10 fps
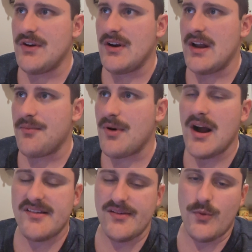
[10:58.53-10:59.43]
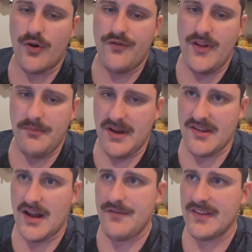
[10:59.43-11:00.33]
at a proxy war with them,
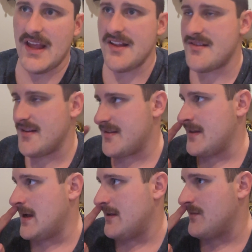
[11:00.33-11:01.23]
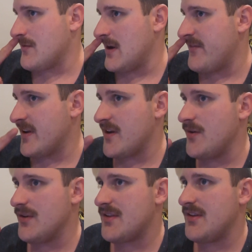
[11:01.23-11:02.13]
because I think that's just not the right thing to
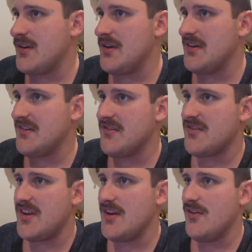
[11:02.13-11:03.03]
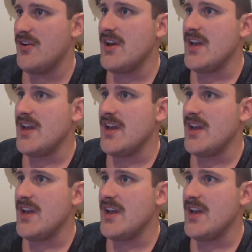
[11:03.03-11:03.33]
do. It's you shouldn't steal